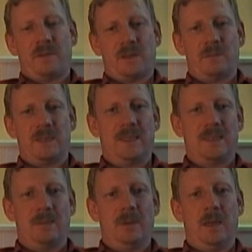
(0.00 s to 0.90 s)
something
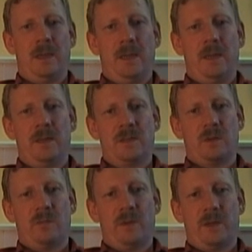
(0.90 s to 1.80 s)
similar in the
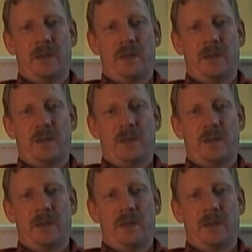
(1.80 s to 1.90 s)
software